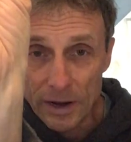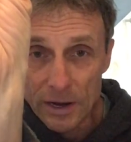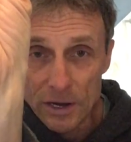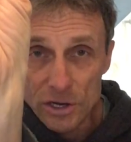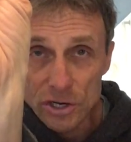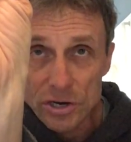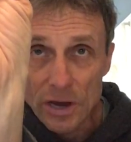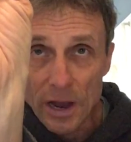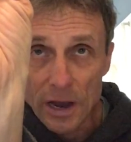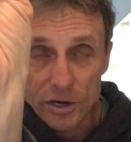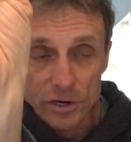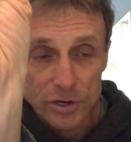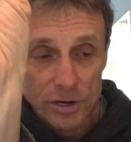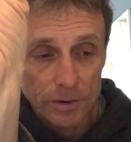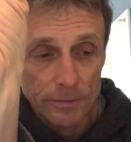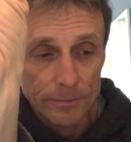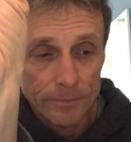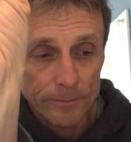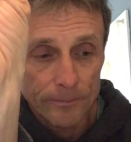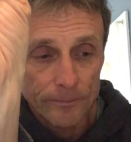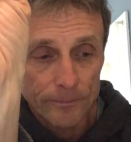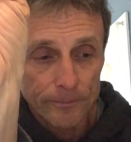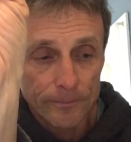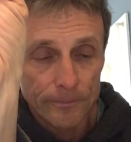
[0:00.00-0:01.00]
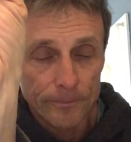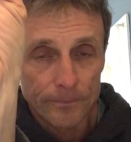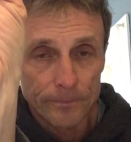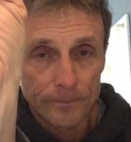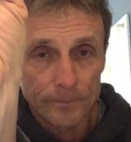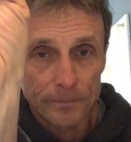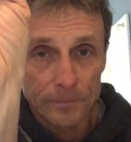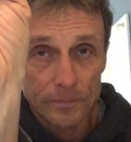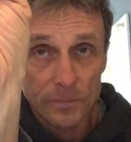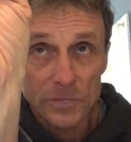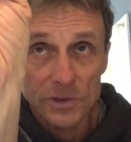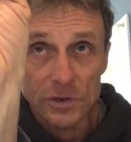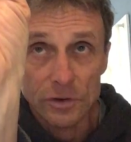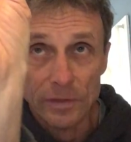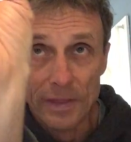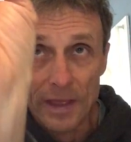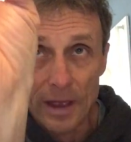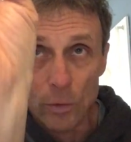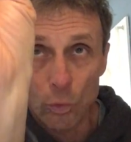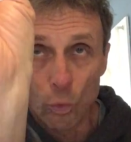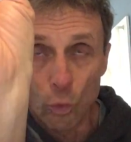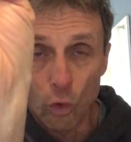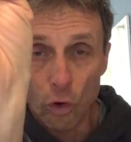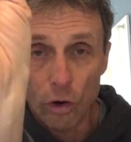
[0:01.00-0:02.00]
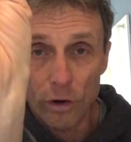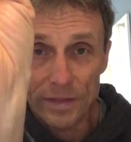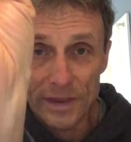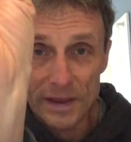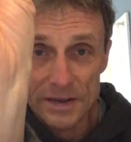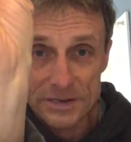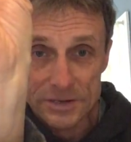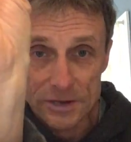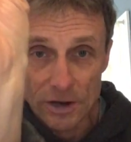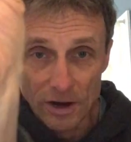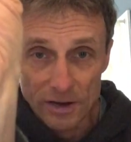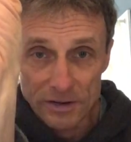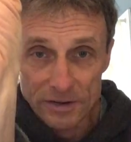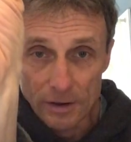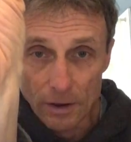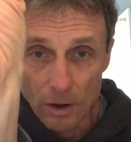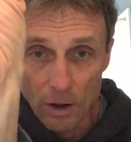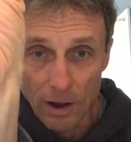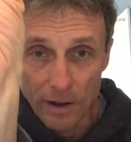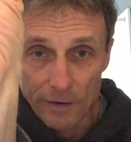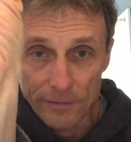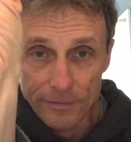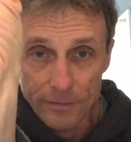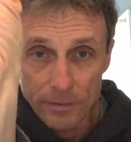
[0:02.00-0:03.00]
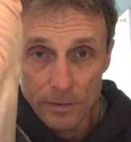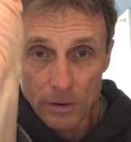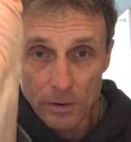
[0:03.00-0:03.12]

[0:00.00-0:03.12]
conjunction, so that word that starts it off.